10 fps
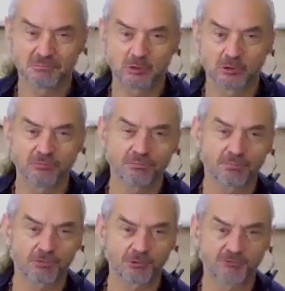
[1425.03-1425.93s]
a good
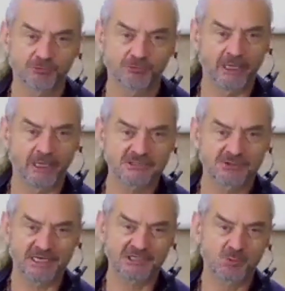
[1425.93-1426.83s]
three or four minutes
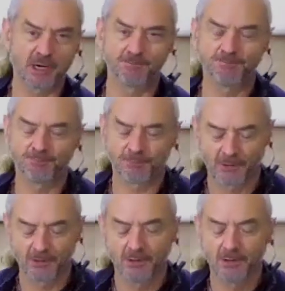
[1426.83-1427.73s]
on each one.
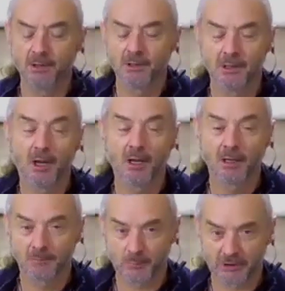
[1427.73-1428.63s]

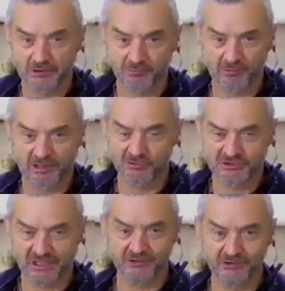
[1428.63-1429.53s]
But then you
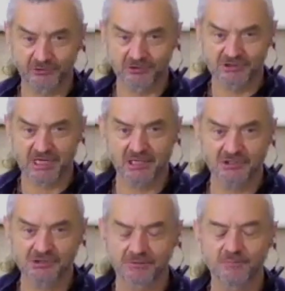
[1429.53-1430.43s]
take your
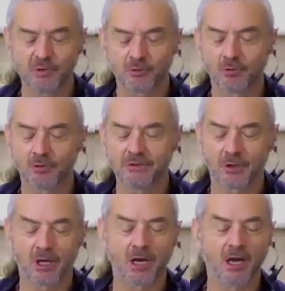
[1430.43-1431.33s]
attention, your,
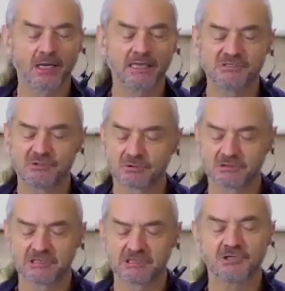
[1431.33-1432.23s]
your eyes,
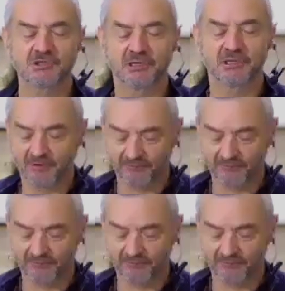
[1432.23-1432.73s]
your attention. If,